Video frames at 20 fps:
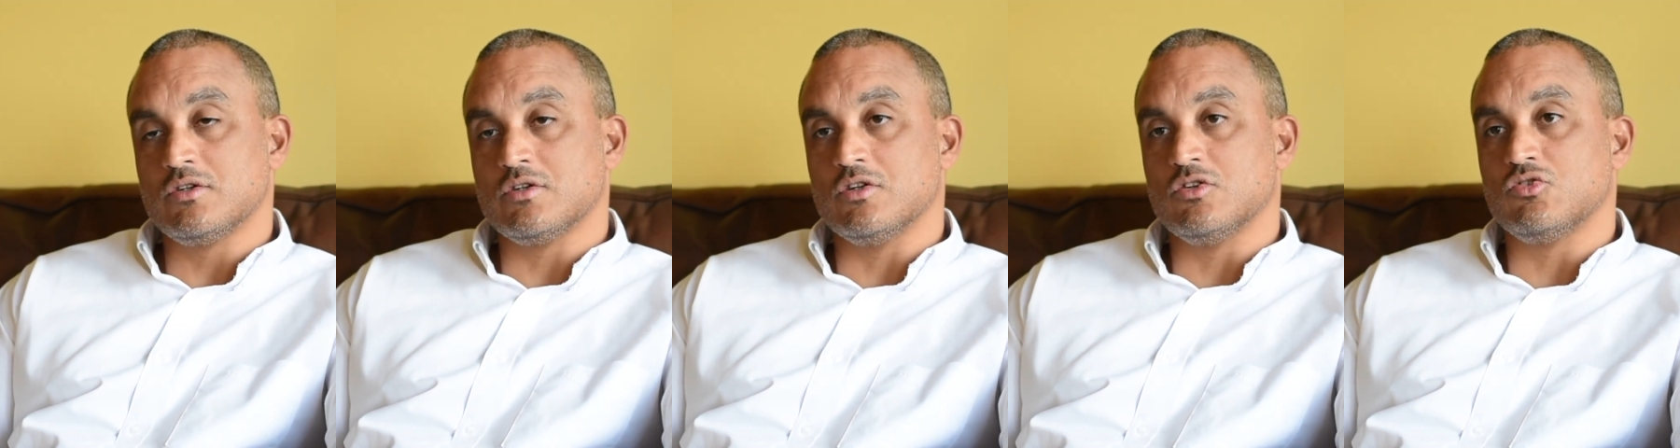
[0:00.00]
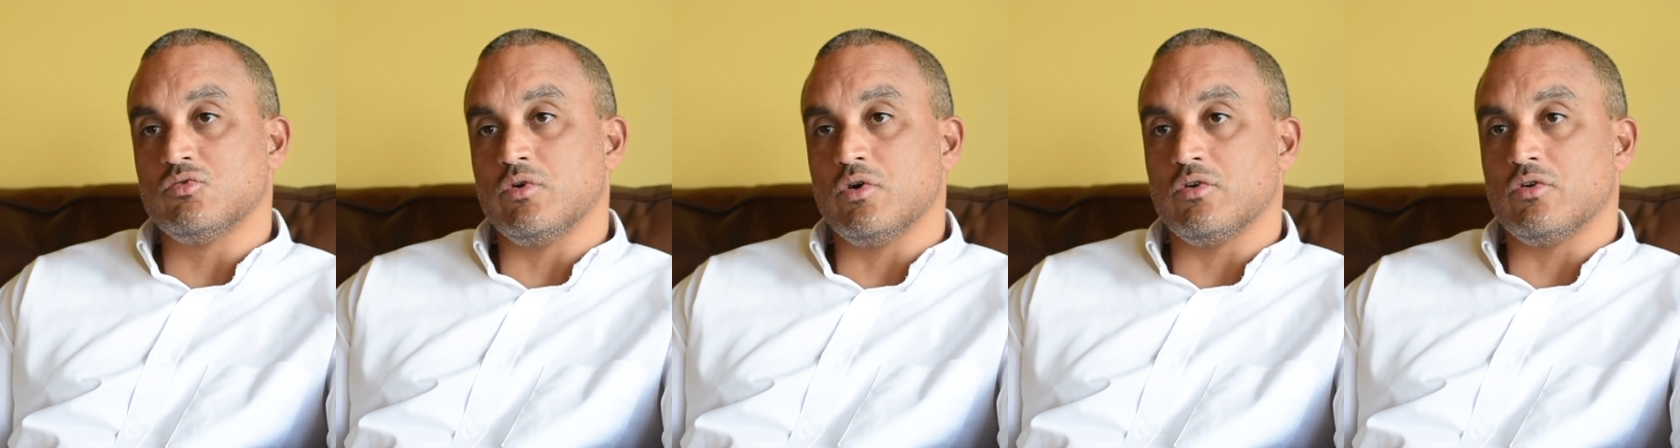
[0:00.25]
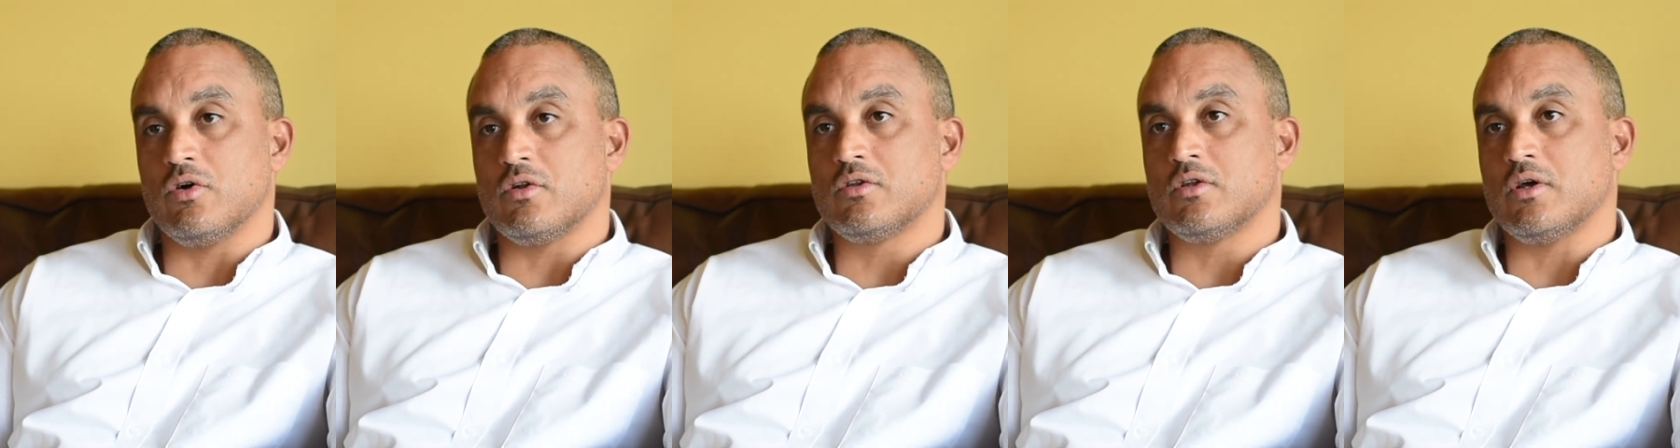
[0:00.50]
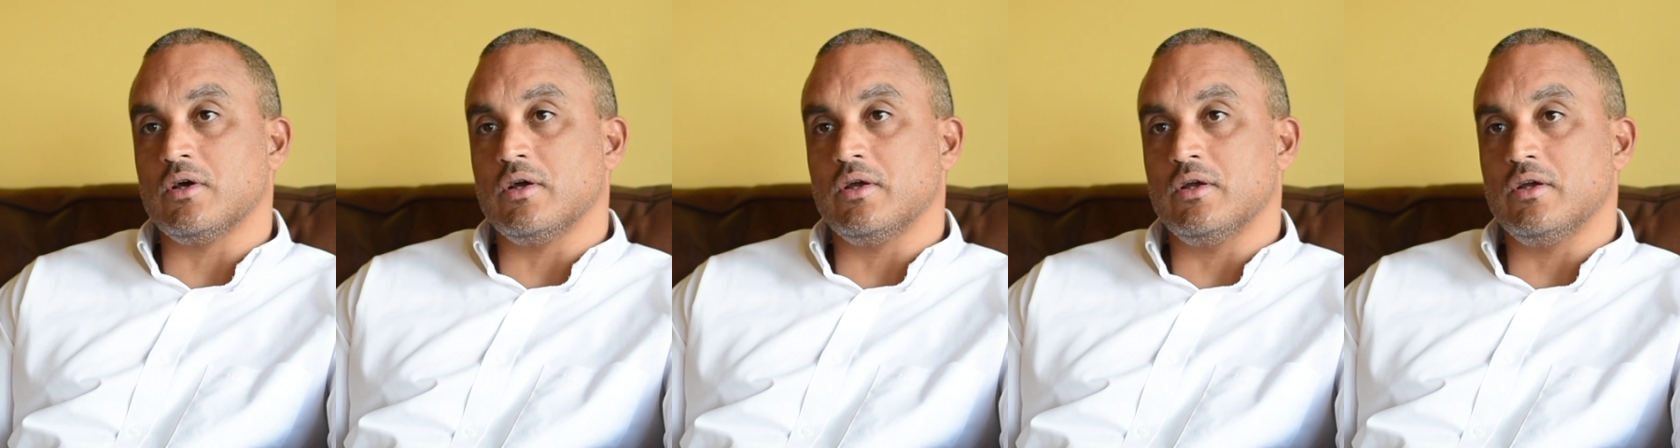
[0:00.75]
since we are not
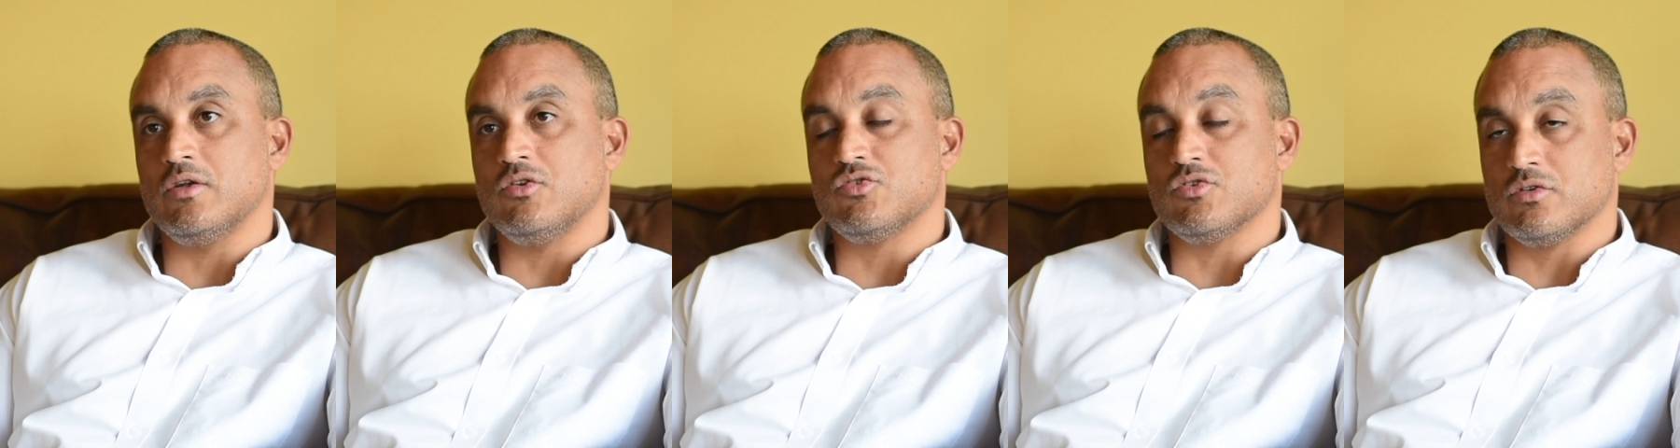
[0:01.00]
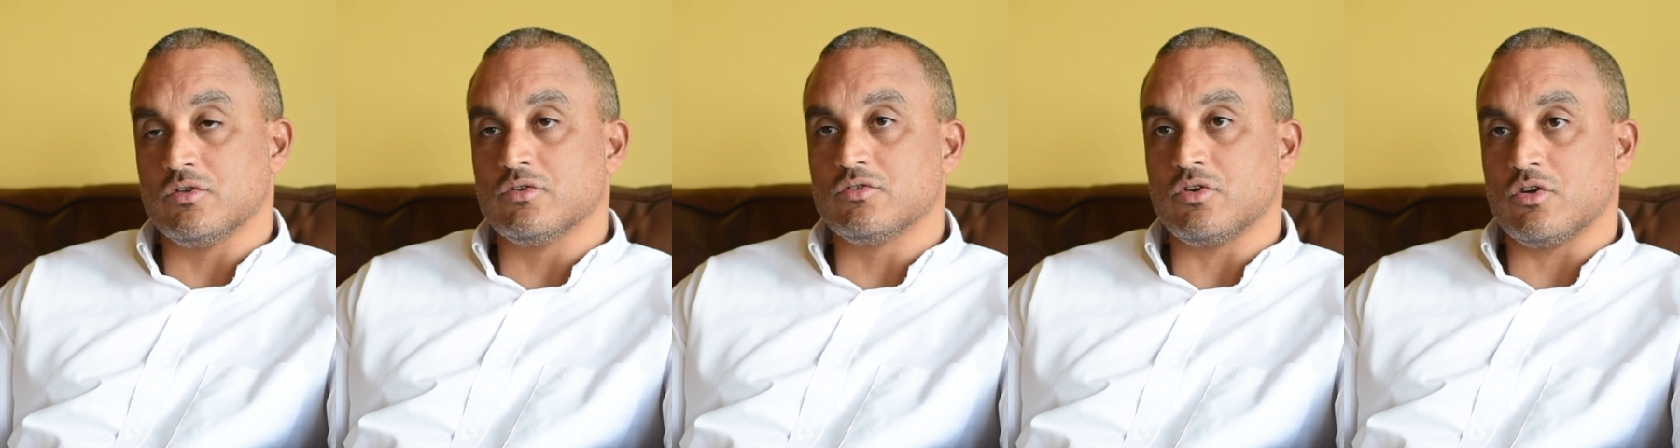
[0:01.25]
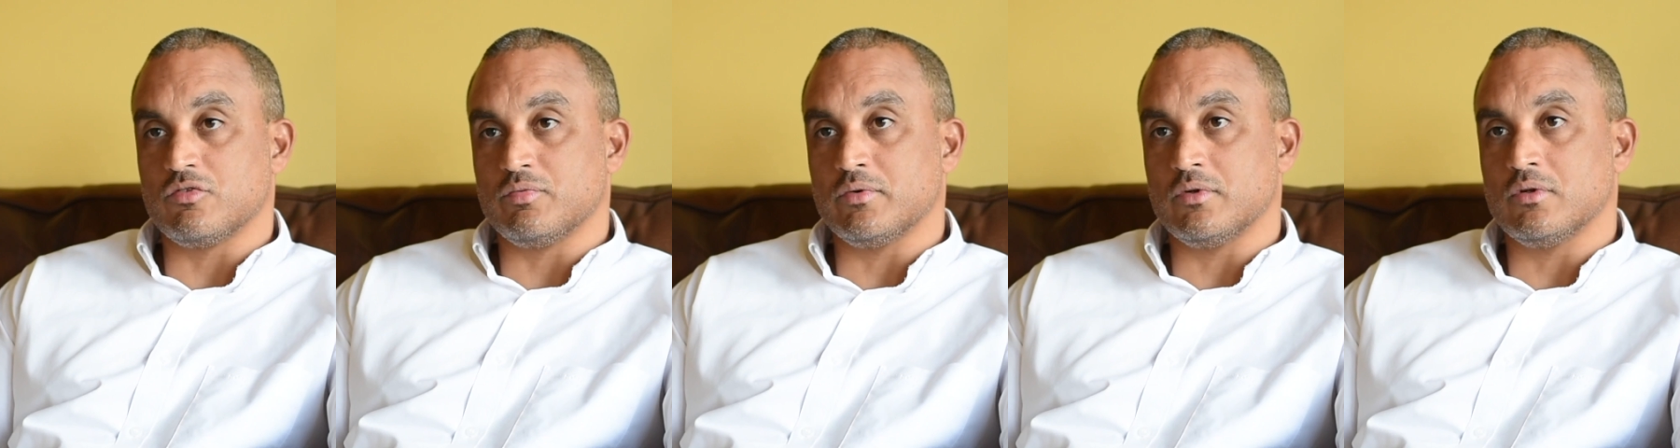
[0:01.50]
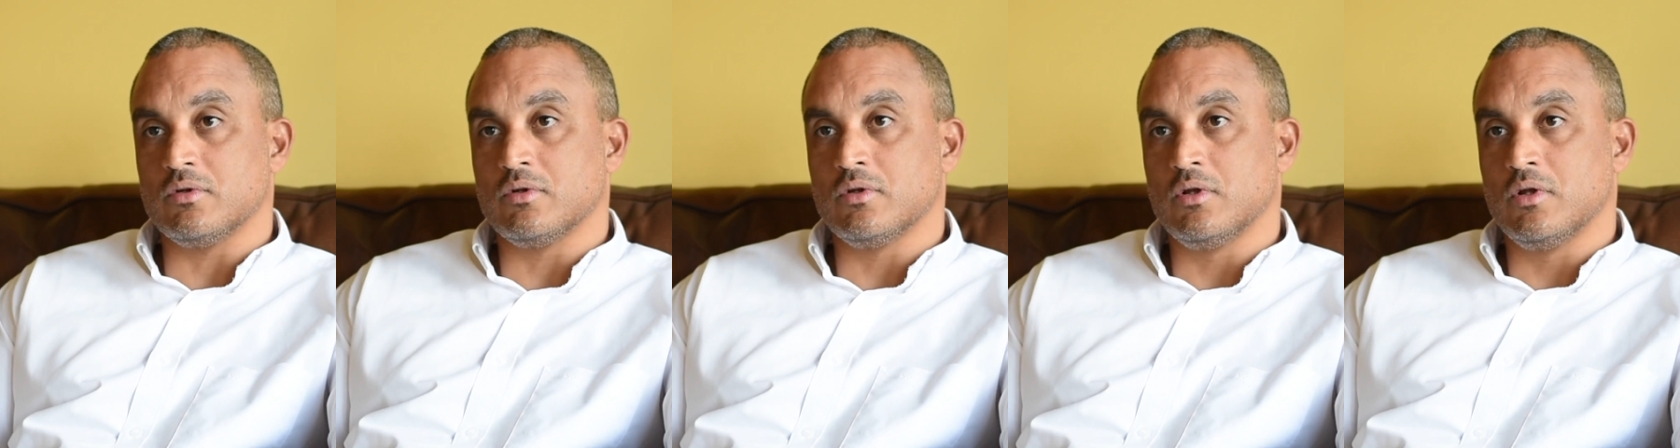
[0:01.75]
a children's
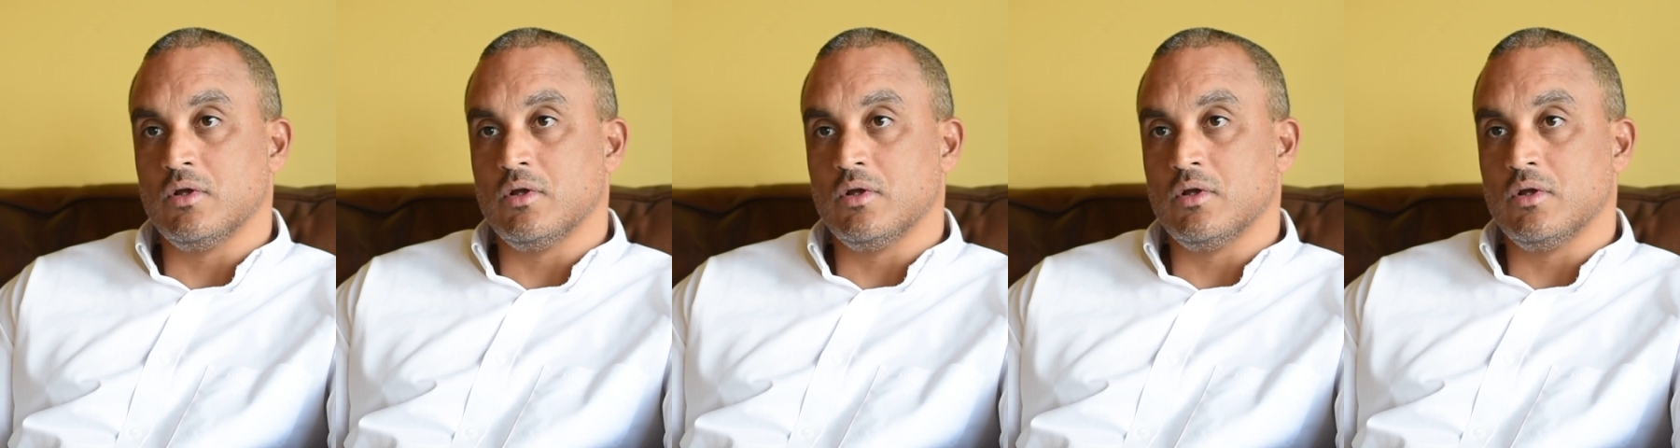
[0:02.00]
hospital,